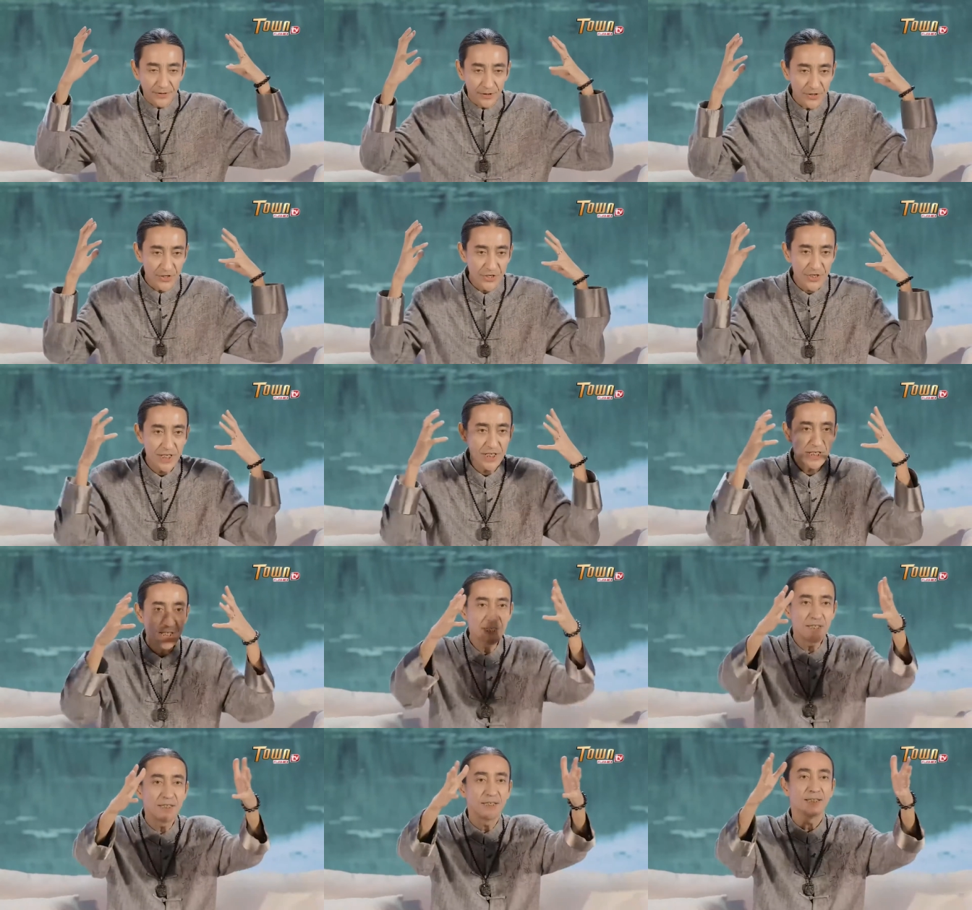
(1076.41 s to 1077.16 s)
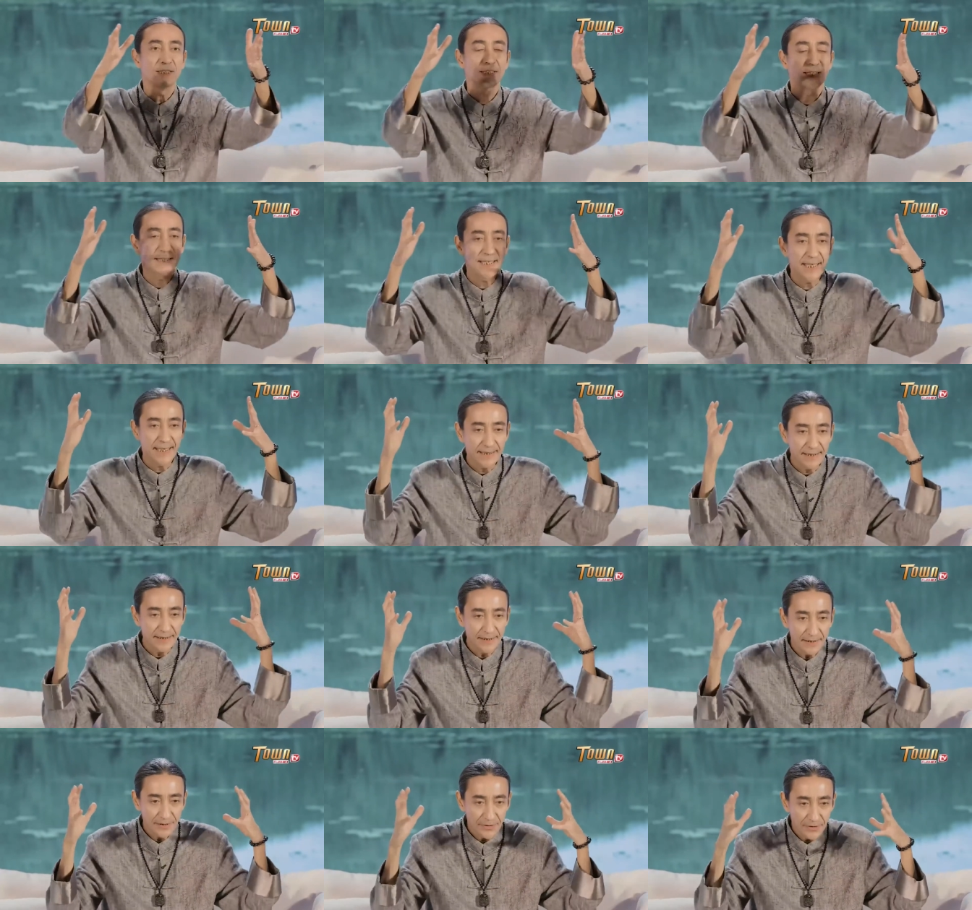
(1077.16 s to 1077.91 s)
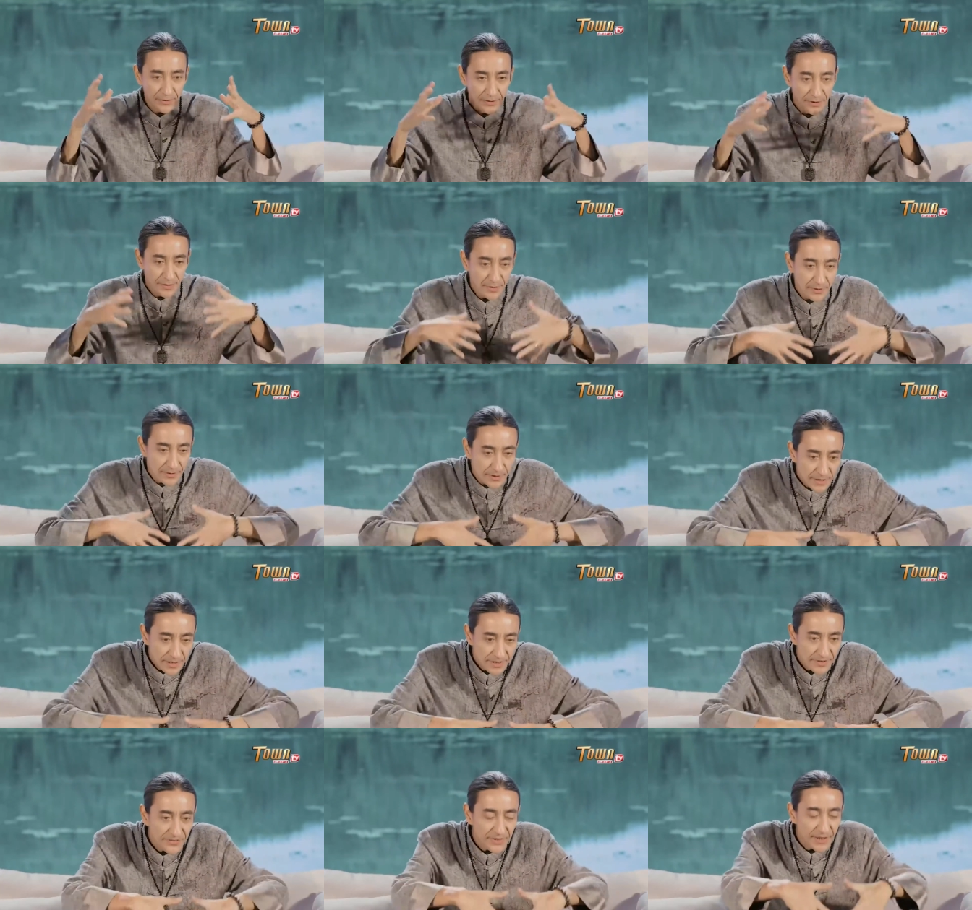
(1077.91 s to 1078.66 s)
the qi can
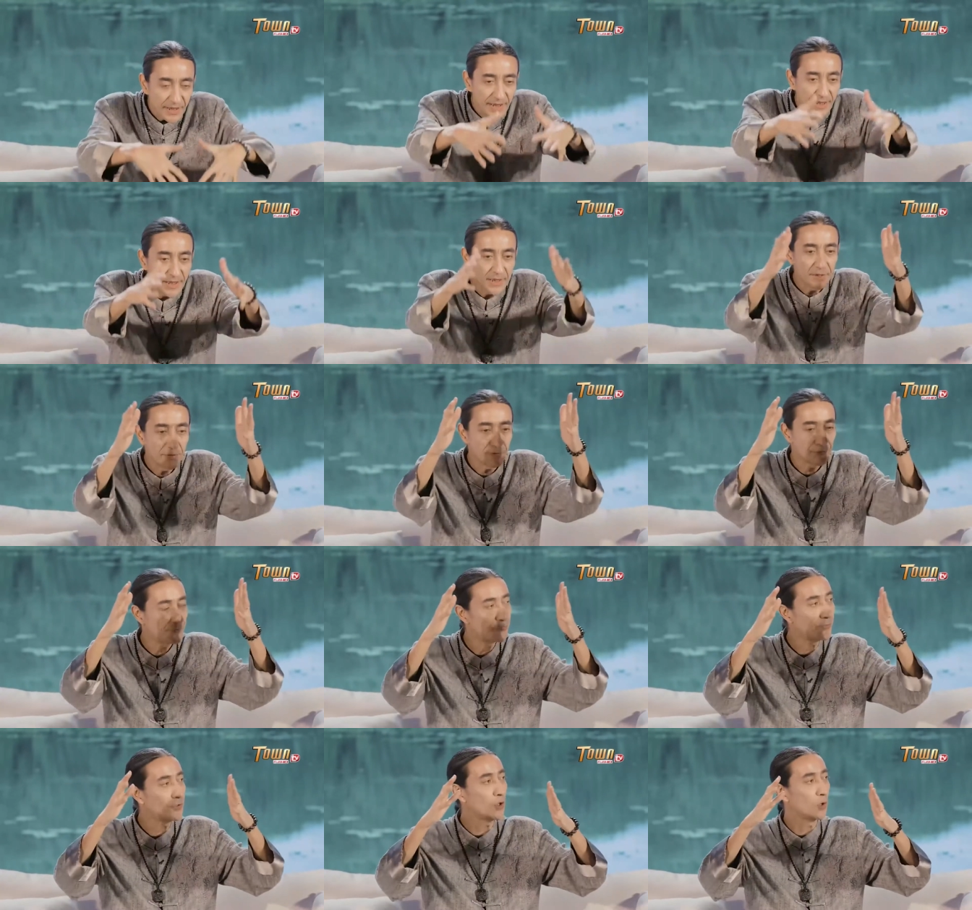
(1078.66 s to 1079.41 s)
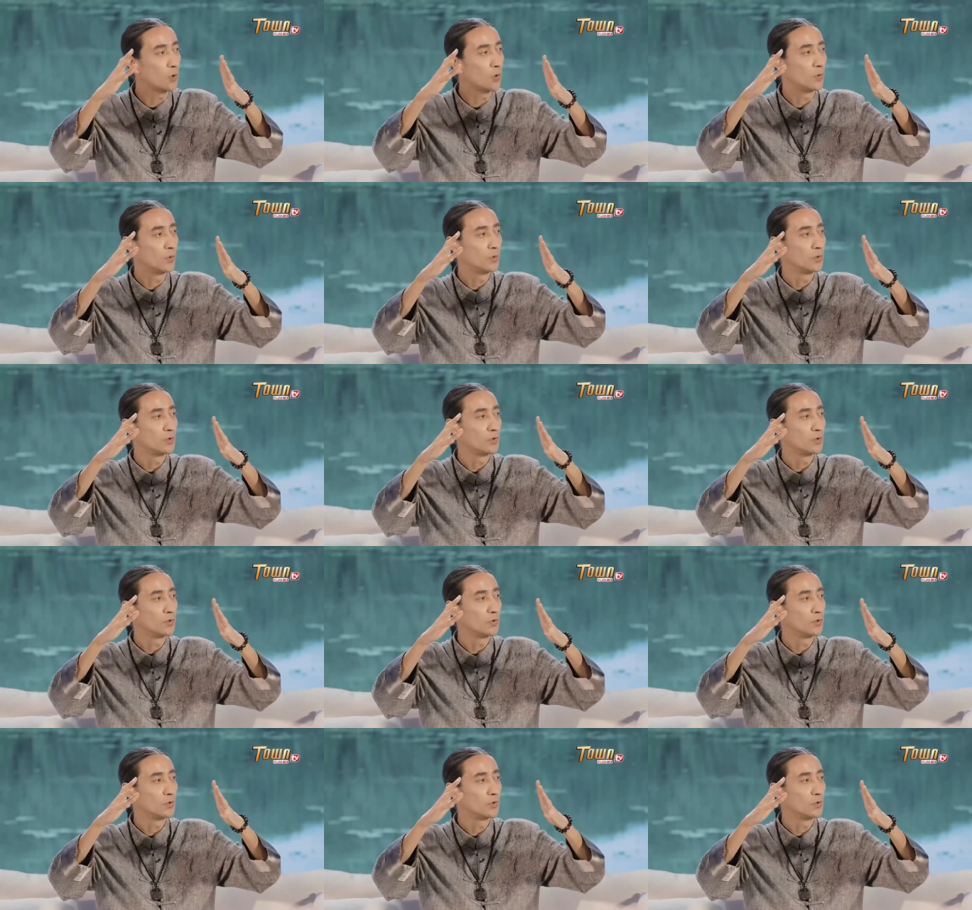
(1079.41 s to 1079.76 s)
easily flow